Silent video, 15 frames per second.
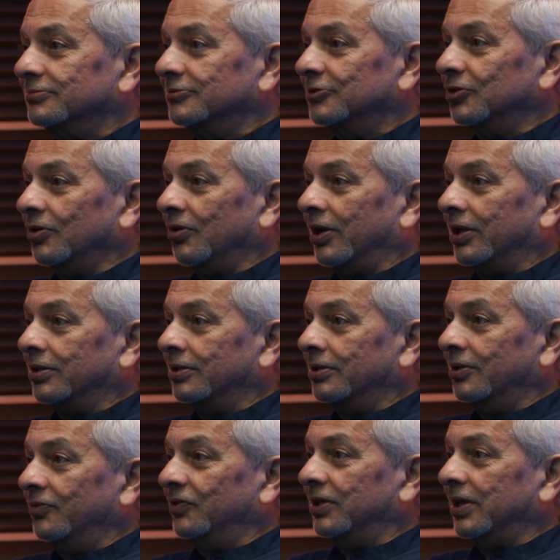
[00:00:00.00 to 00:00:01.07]
I can
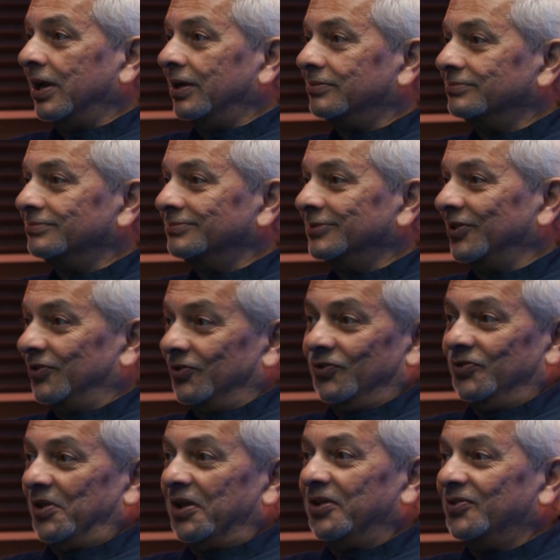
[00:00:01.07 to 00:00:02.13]
live with that because it's
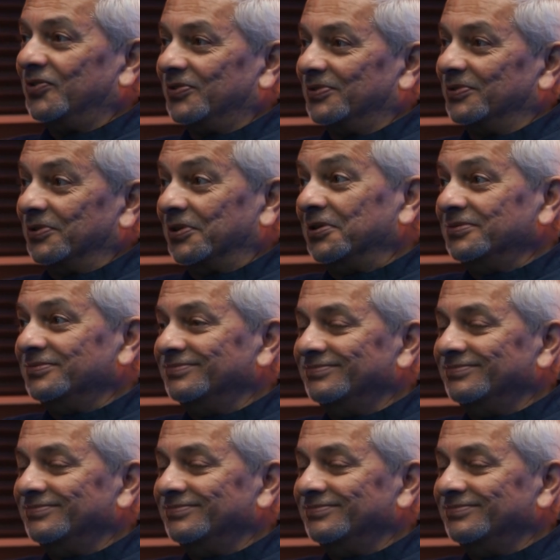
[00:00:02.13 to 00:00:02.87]
nice, good.